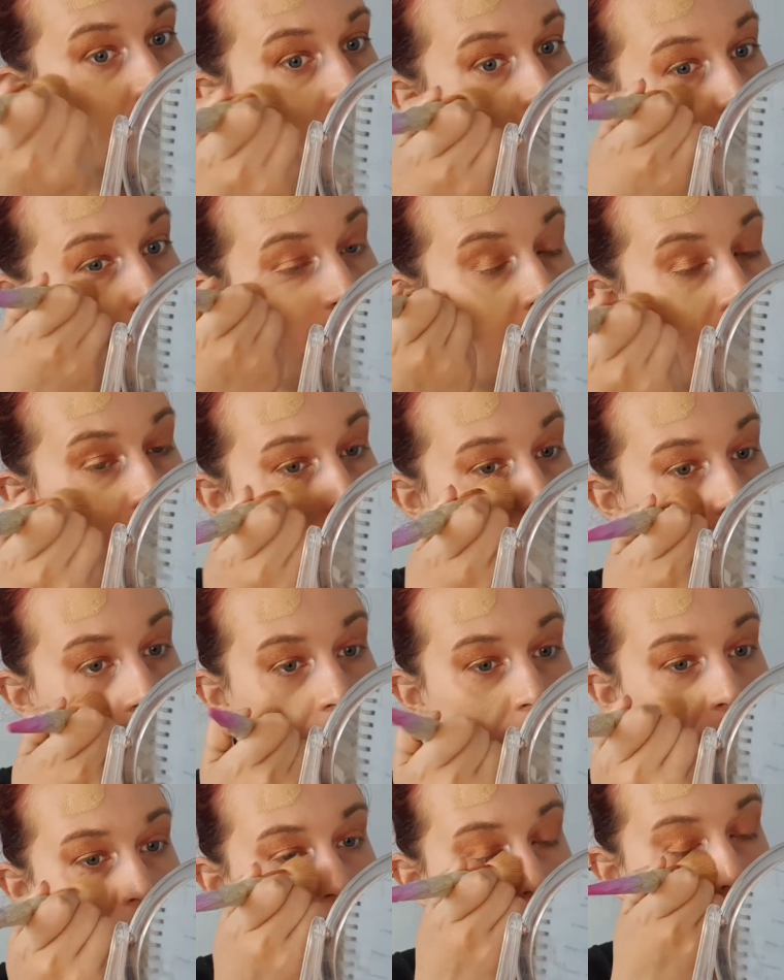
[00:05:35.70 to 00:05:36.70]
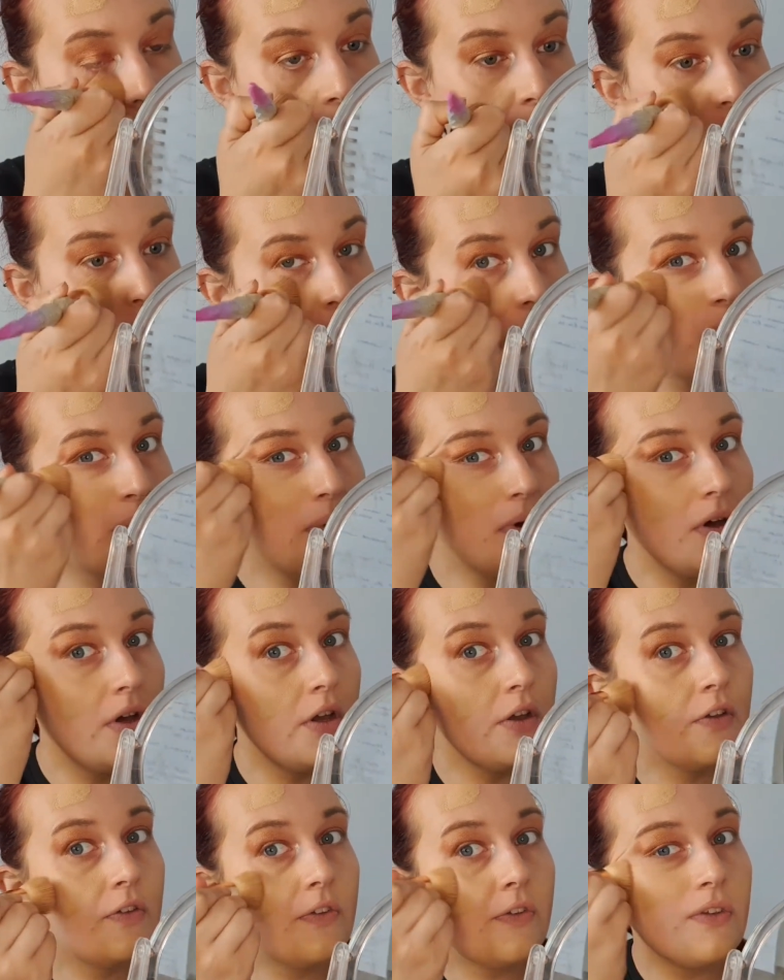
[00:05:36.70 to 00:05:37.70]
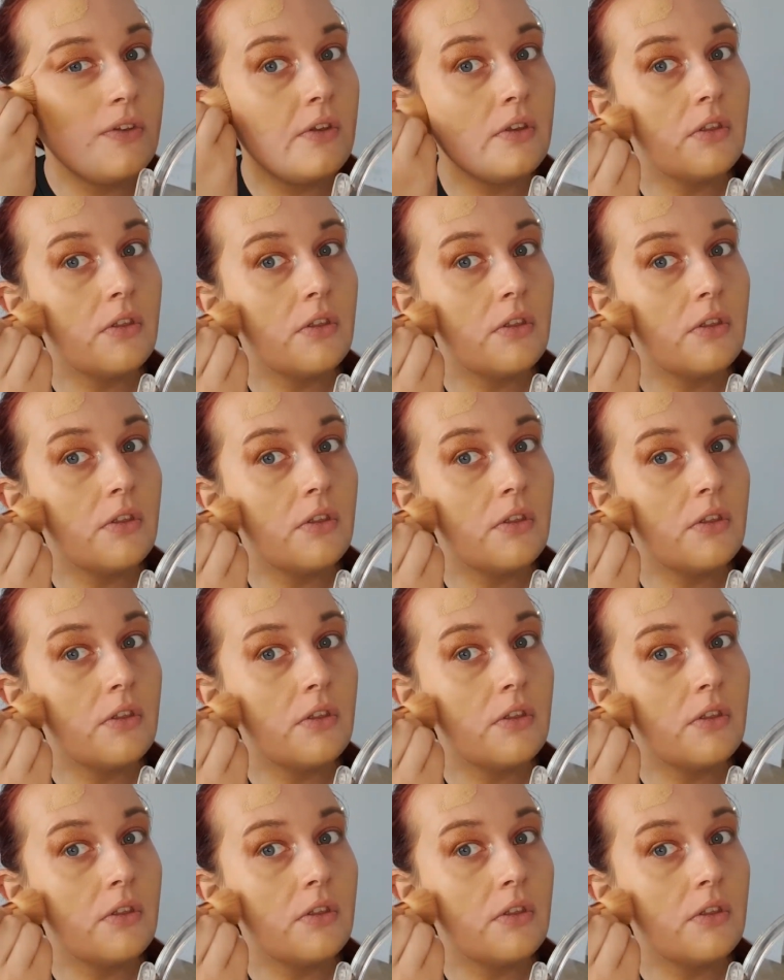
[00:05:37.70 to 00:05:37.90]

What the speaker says: It is coming up worse